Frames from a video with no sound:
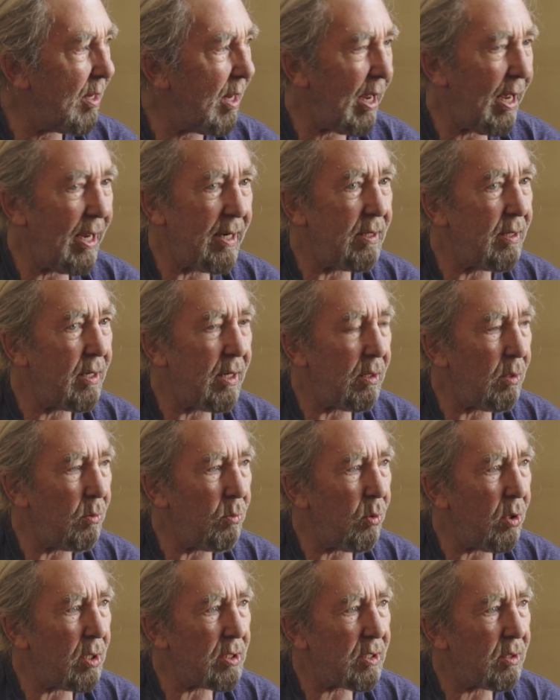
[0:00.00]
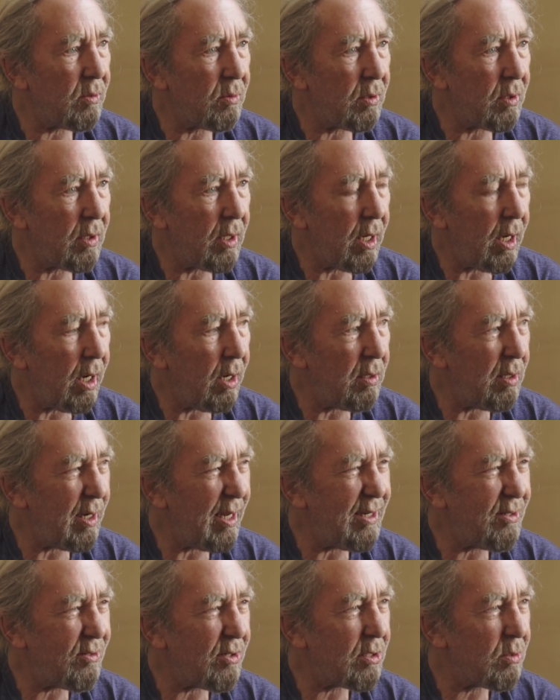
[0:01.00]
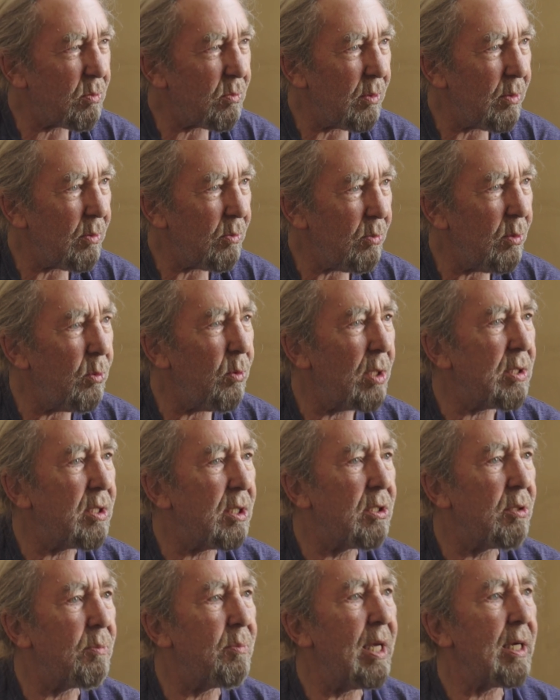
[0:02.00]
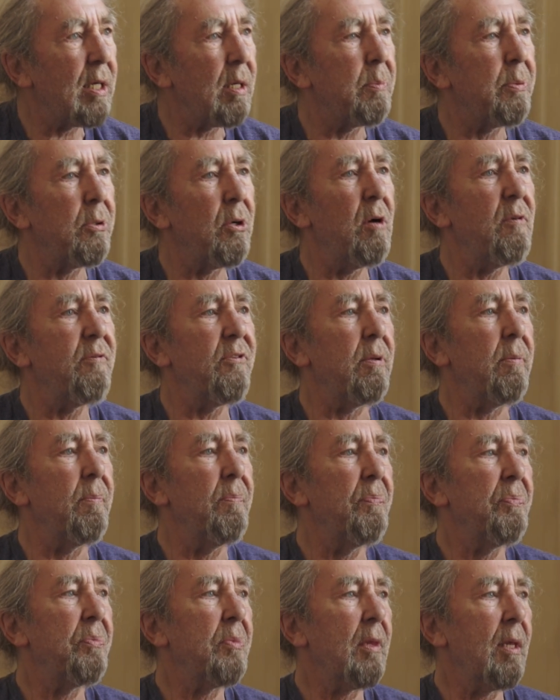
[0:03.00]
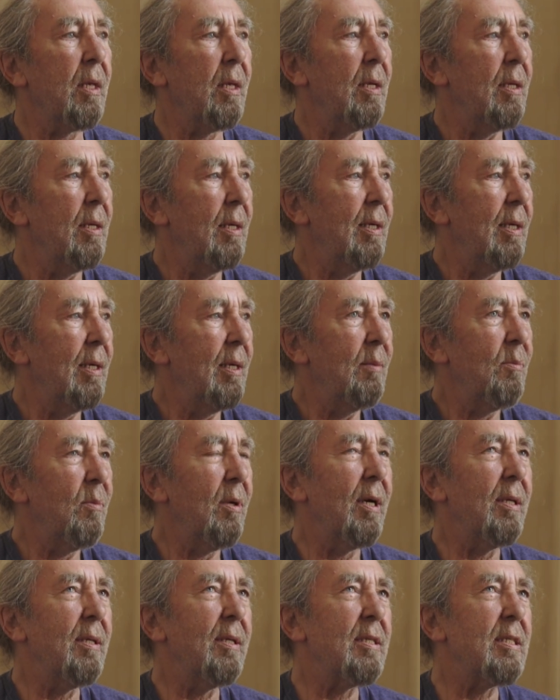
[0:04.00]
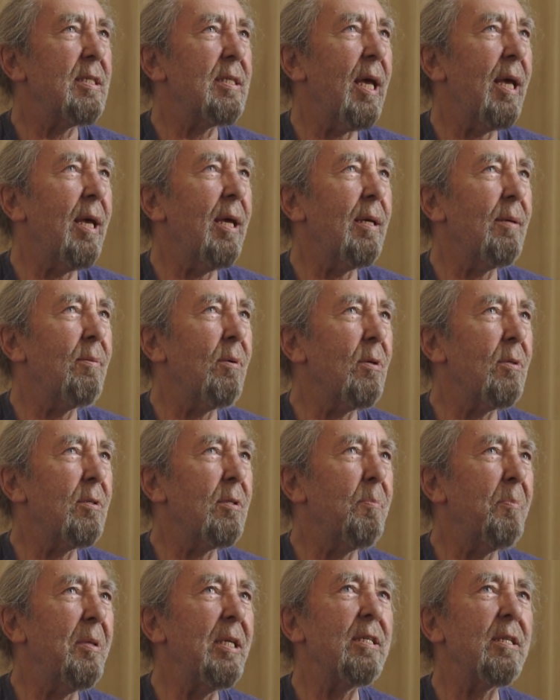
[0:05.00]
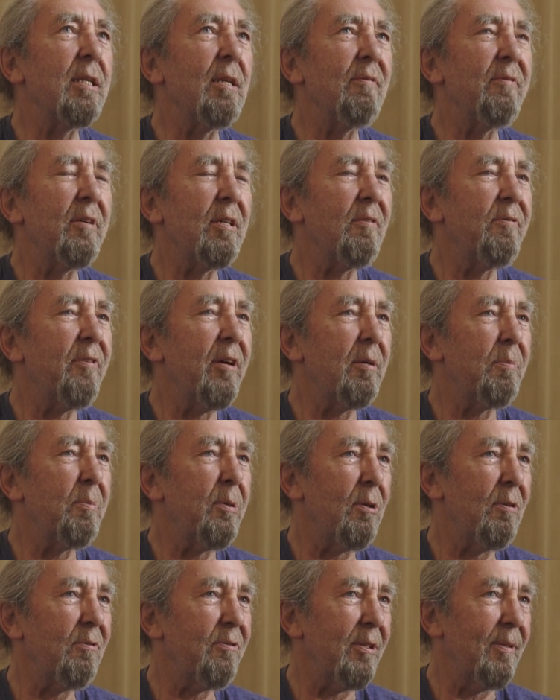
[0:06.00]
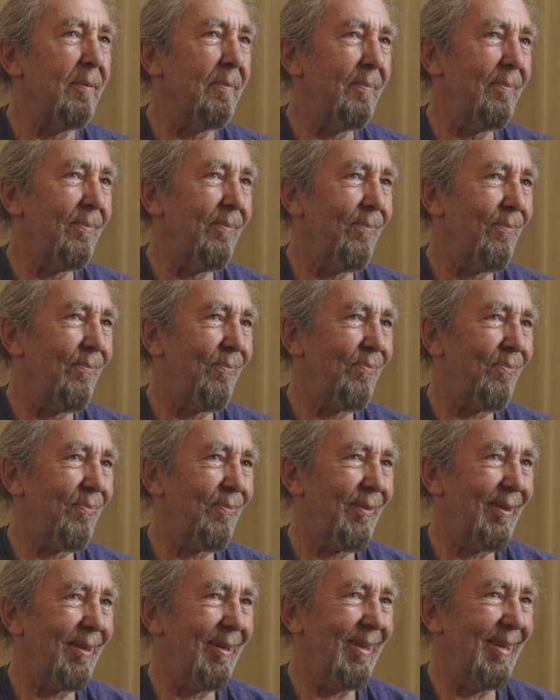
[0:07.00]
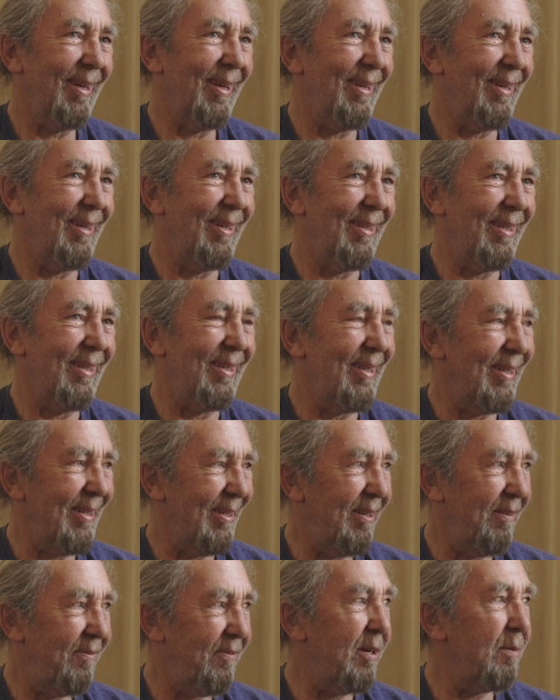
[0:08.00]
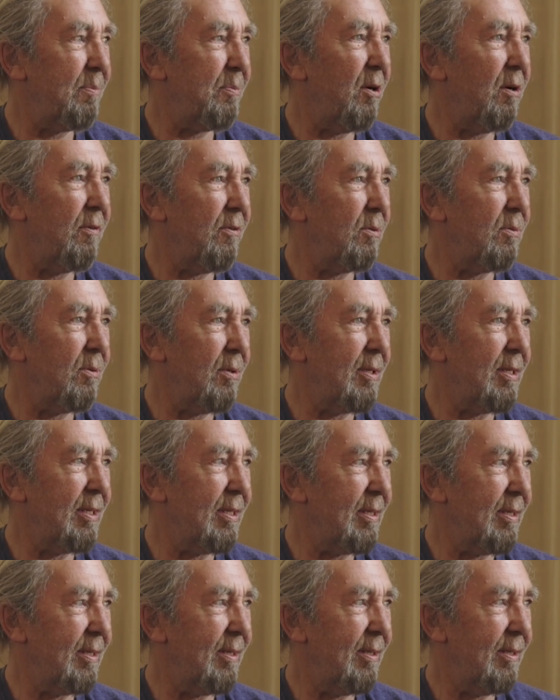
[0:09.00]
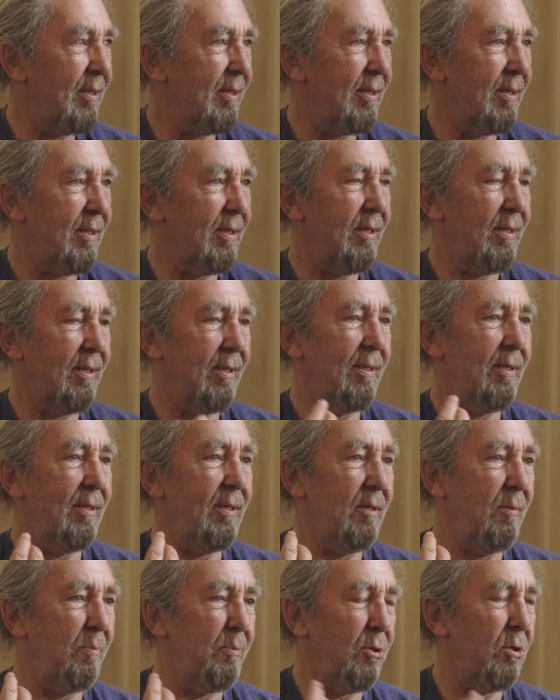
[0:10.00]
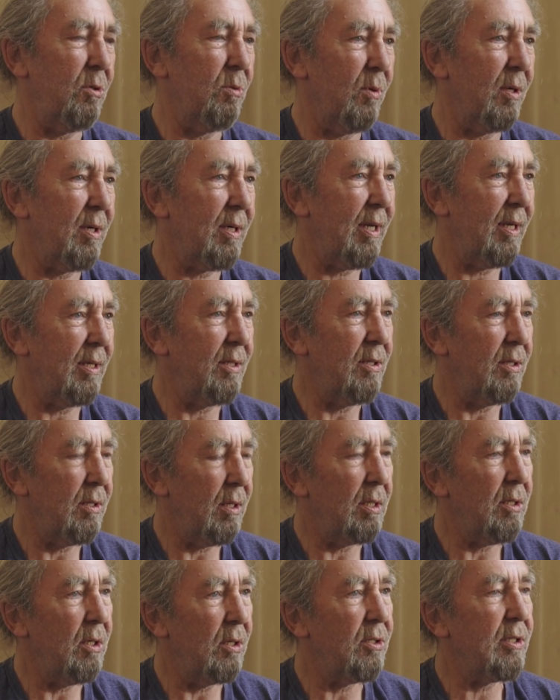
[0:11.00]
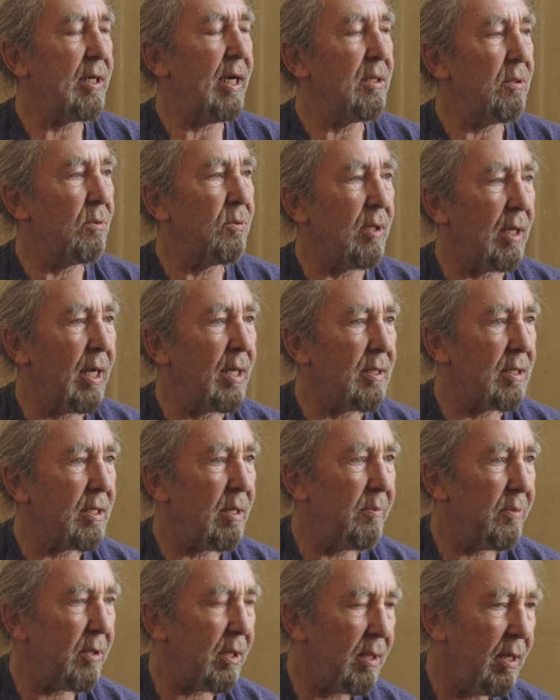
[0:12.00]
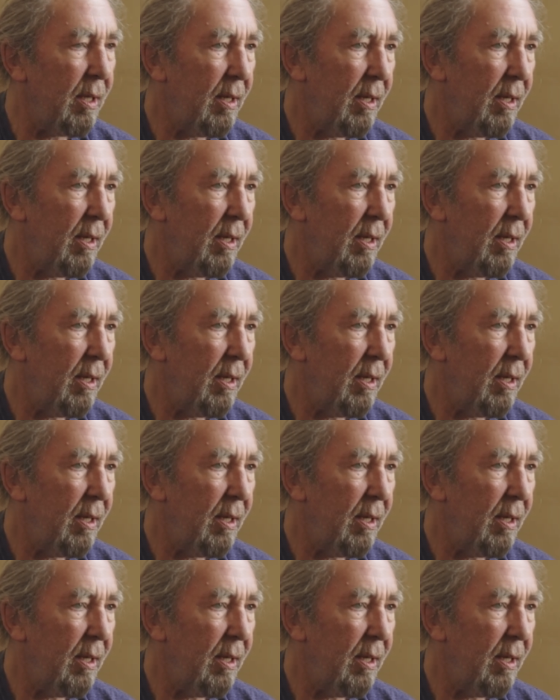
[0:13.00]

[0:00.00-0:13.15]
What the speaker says: And it wasn't our interest. We wanted to make a profit. We had this saying, what was peace, love, and a fair profit. The fair profit was you put your work in, you're entitled to get something.